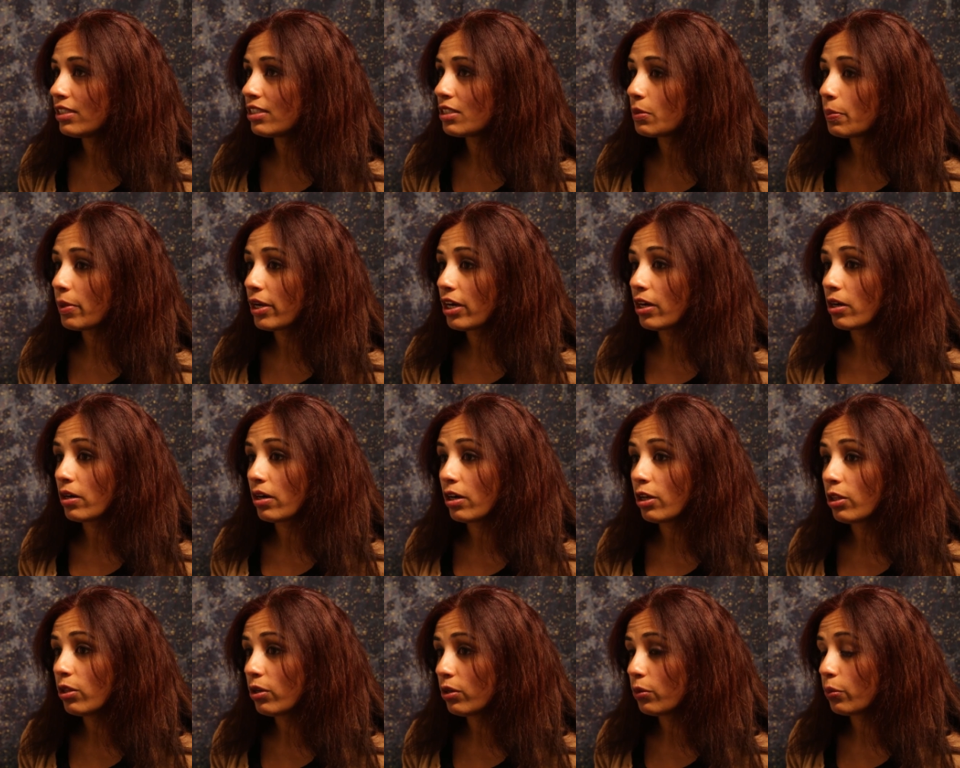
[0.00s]
inspire
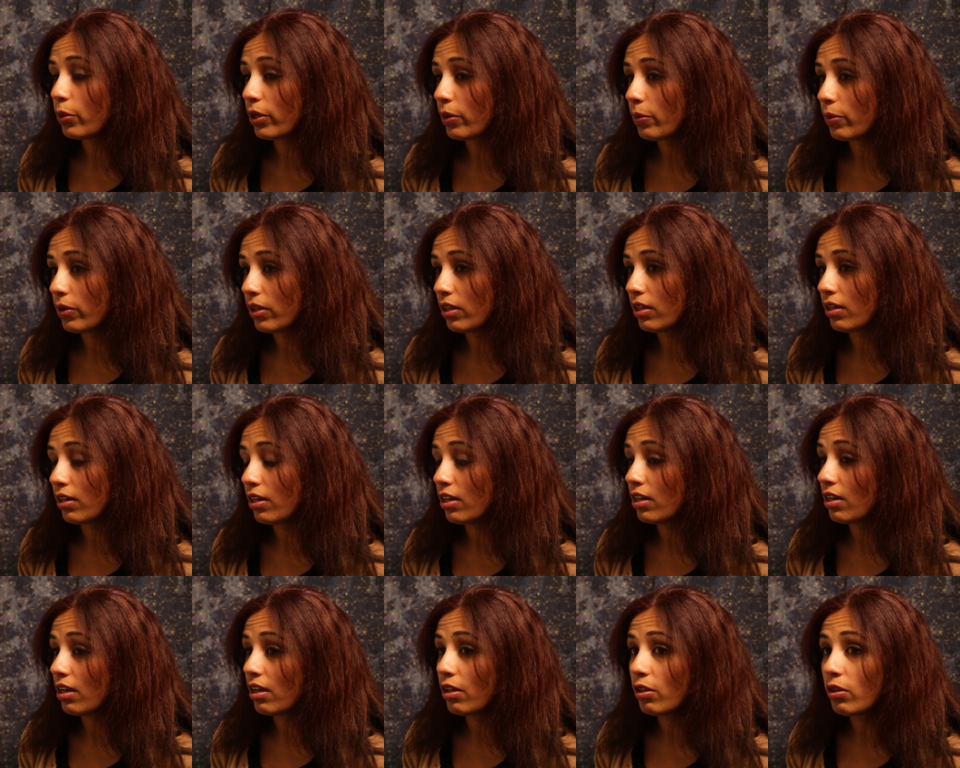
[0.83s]
other women
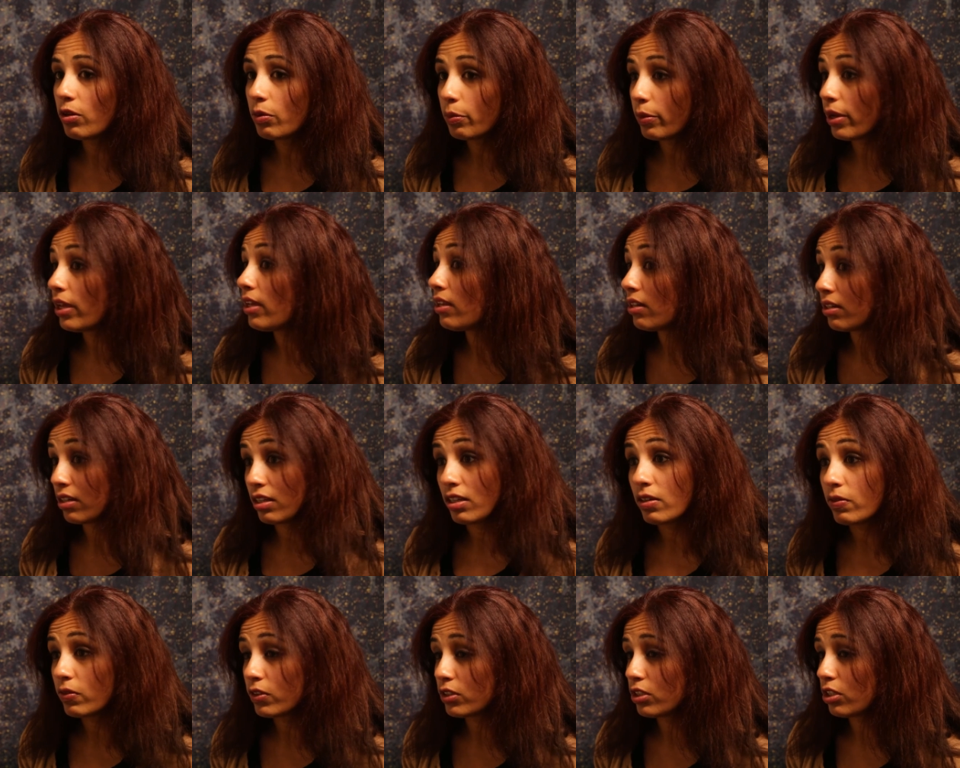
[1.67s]
and other men,
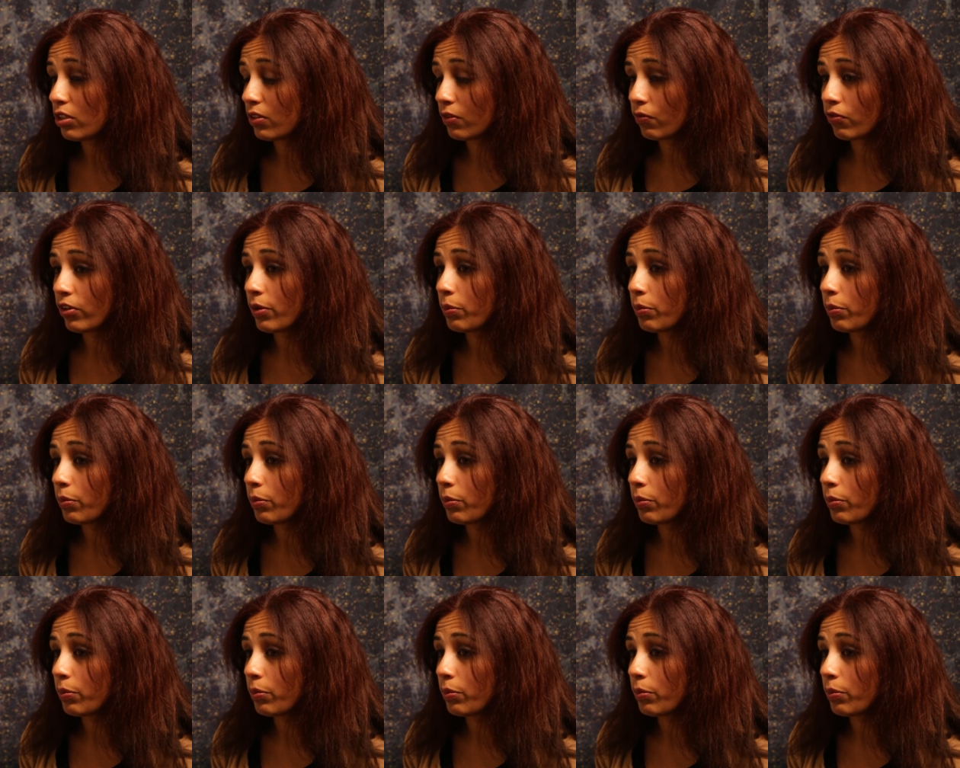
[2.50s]
even the,